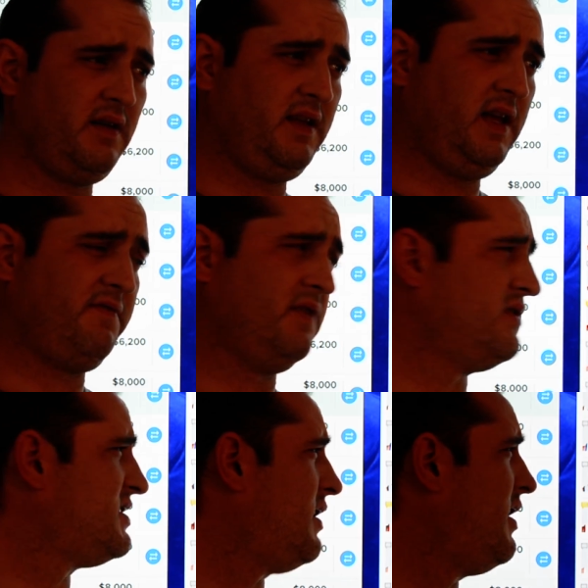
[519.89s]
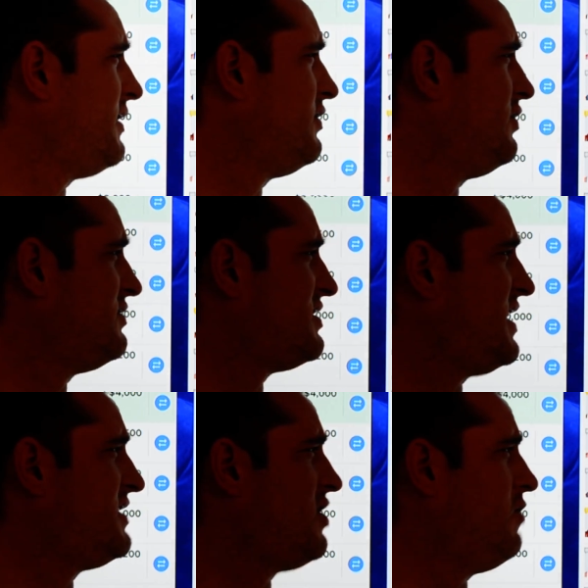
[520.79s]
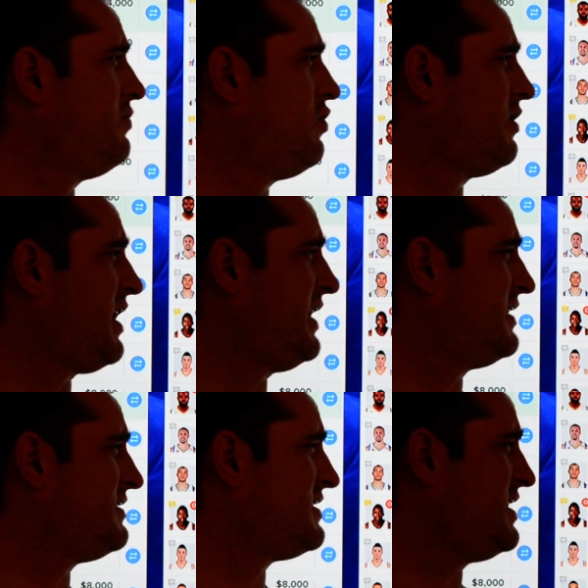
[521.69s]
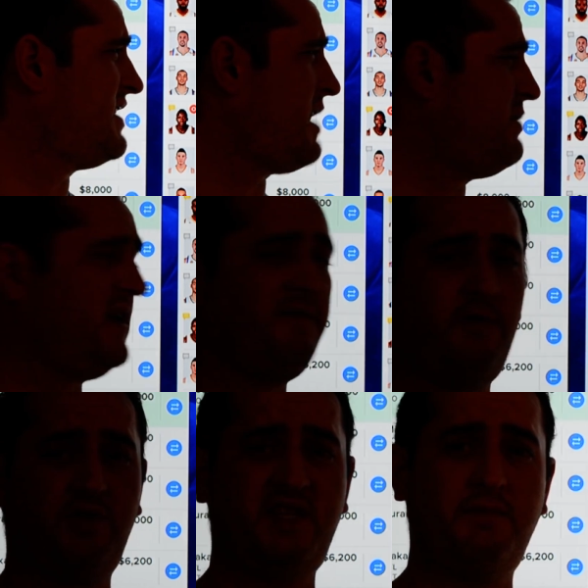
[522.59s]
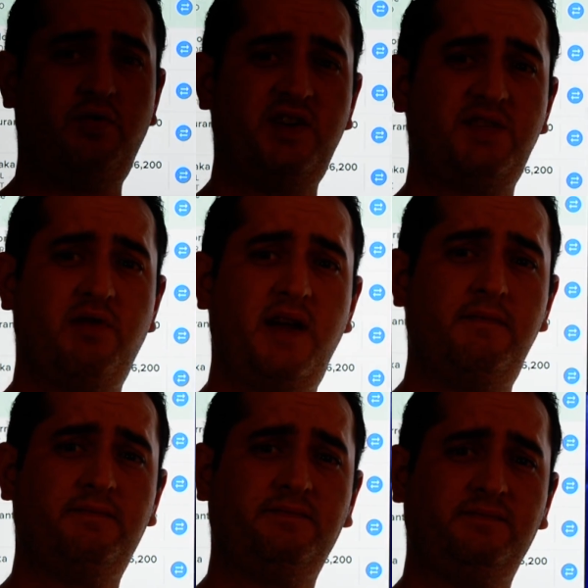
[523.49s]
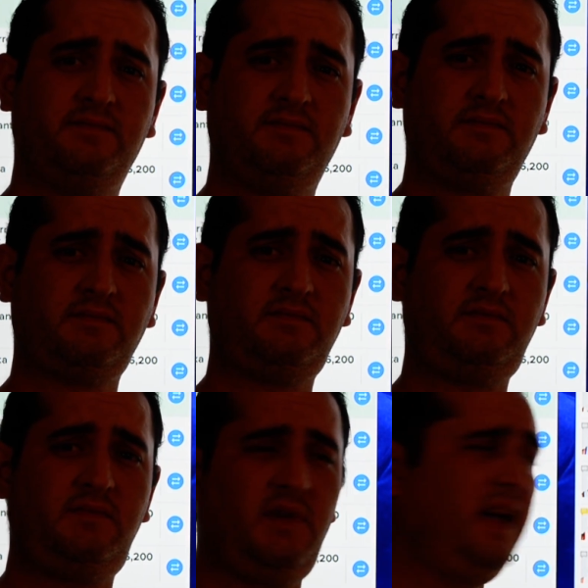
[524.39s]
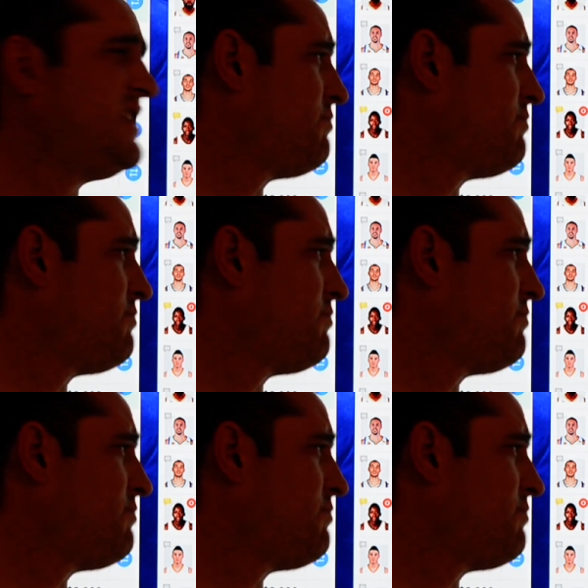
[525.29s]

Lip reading: If it was on Golden State's home court, I can see that being a 14-point spread. It's